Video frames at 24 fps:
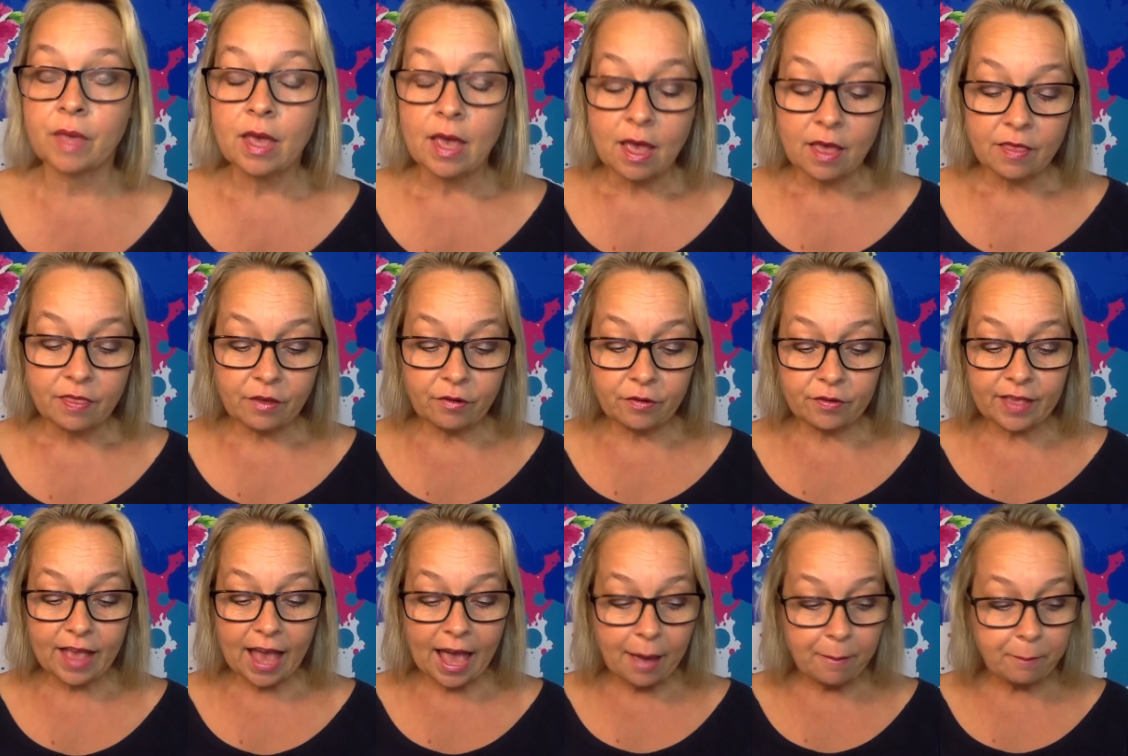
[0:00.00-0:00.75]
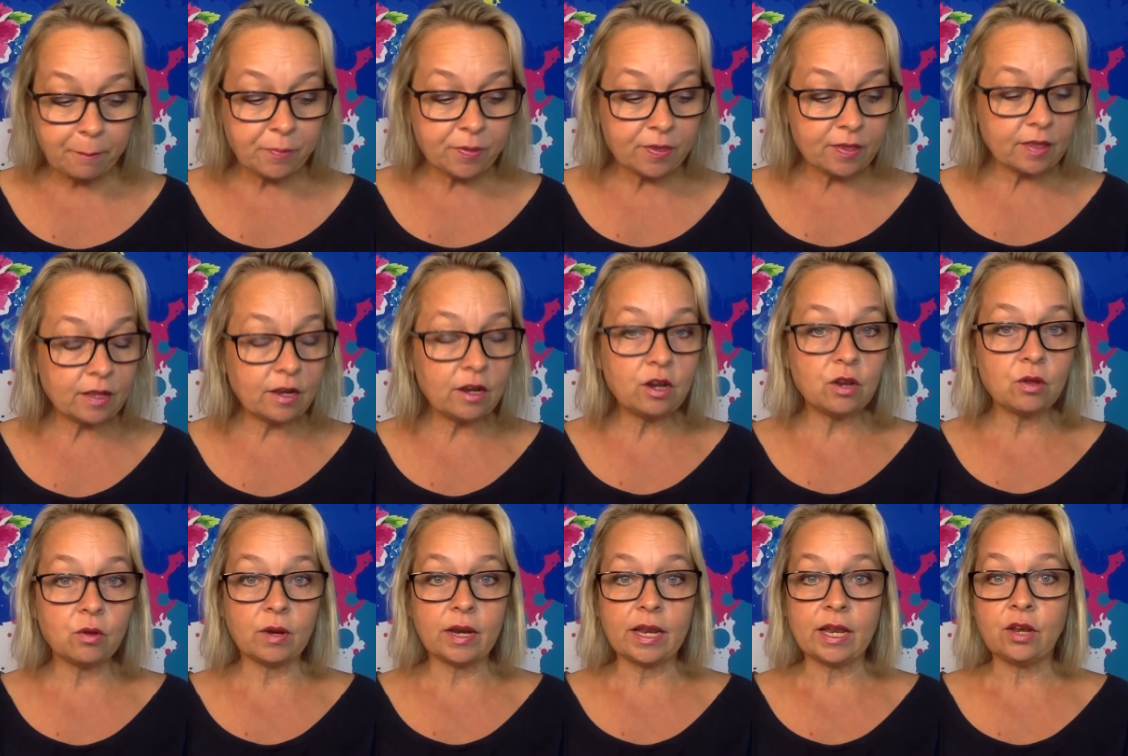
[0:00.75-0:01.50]
There is
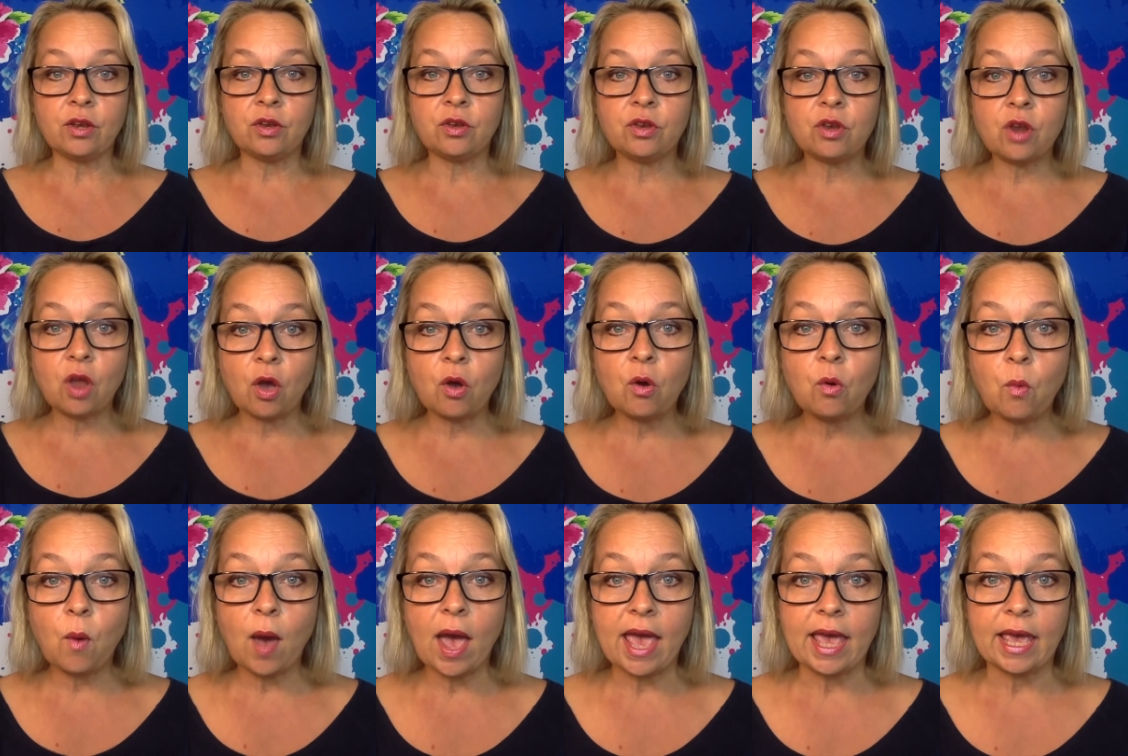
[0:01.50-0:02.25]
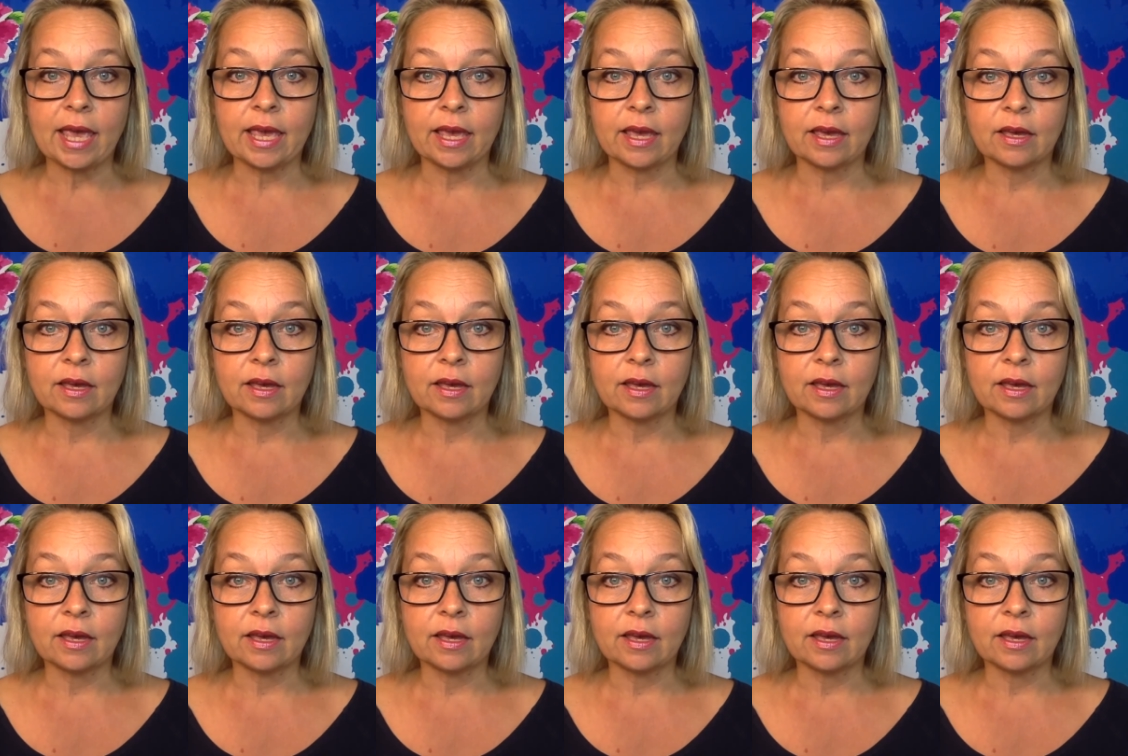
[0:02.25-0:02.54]
absolutely no way